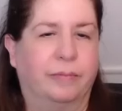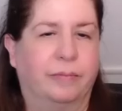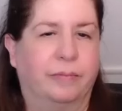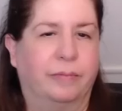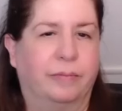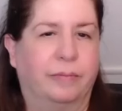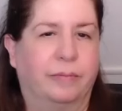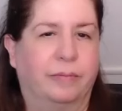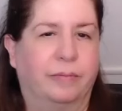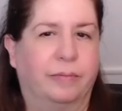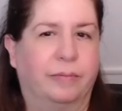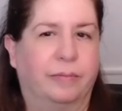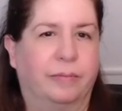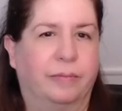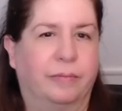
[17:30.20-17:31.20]

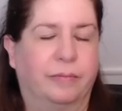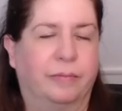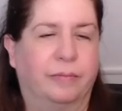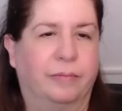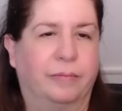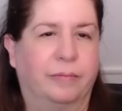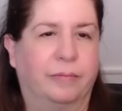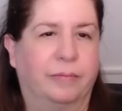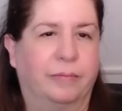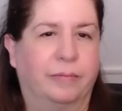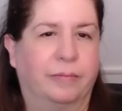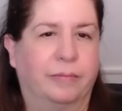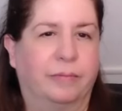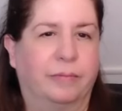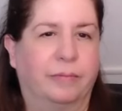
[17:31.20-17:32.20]

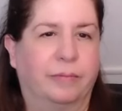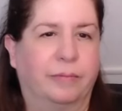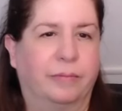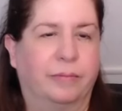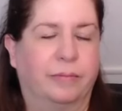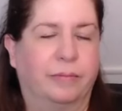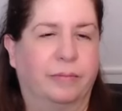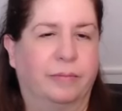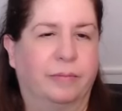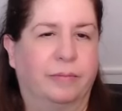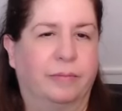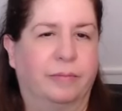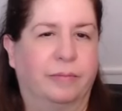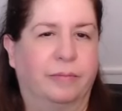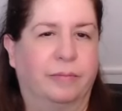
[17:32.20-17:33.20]

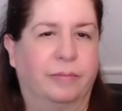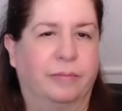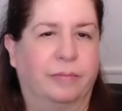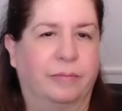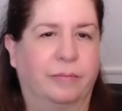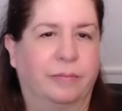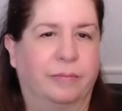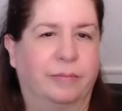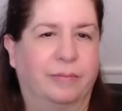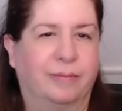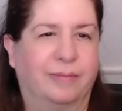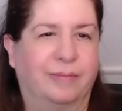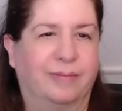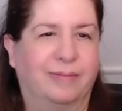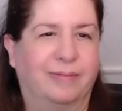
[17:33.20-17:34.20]

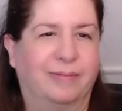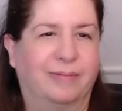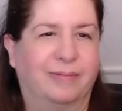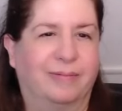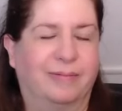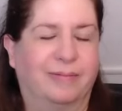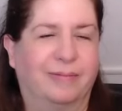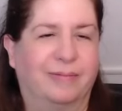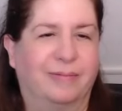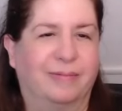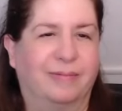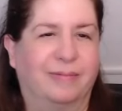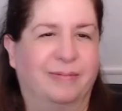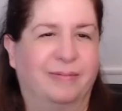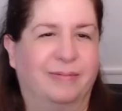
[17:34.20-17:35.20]

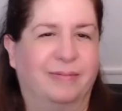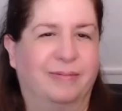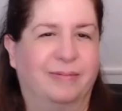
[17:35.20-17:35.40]
This person isn't speaking.